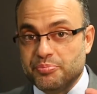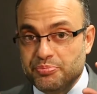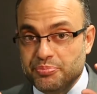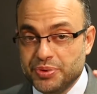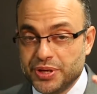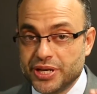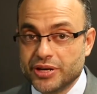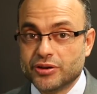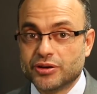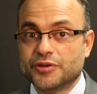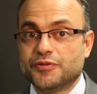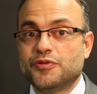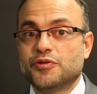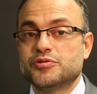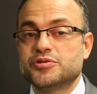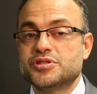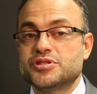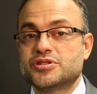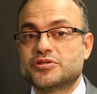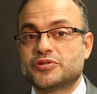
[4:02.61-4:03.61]

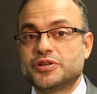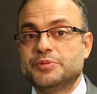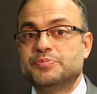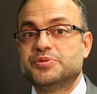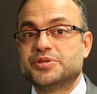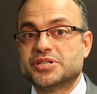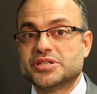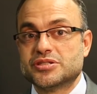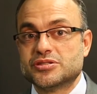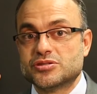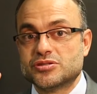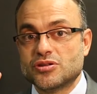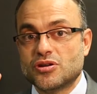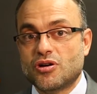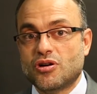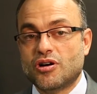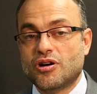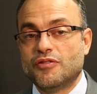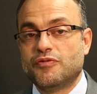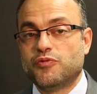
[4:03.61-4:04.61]
beautiful descriptions
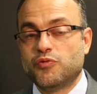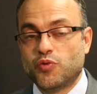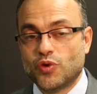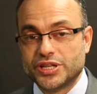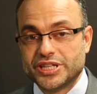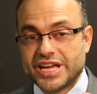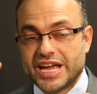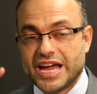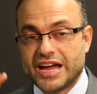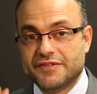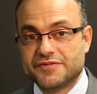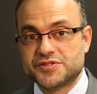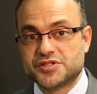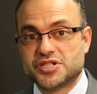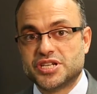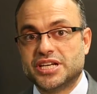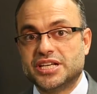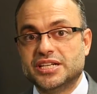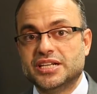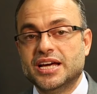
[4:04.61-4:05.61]
of what they have
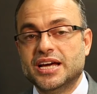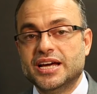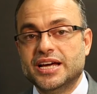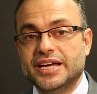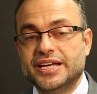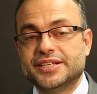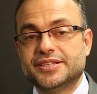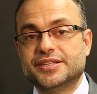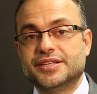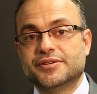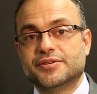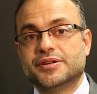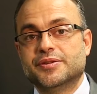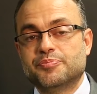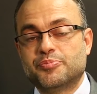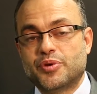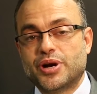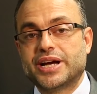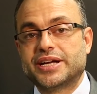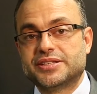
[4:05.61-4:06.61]
seen in the
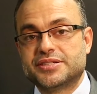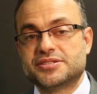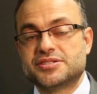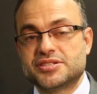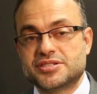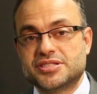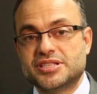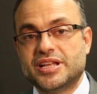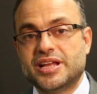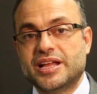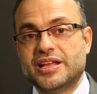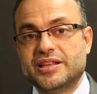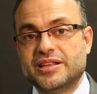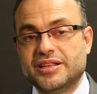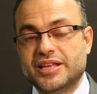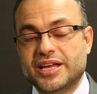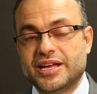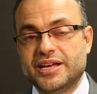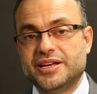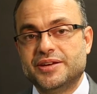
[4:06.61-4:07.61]
practices that
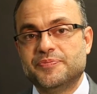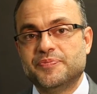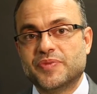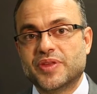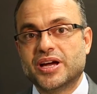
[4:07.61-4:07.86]
they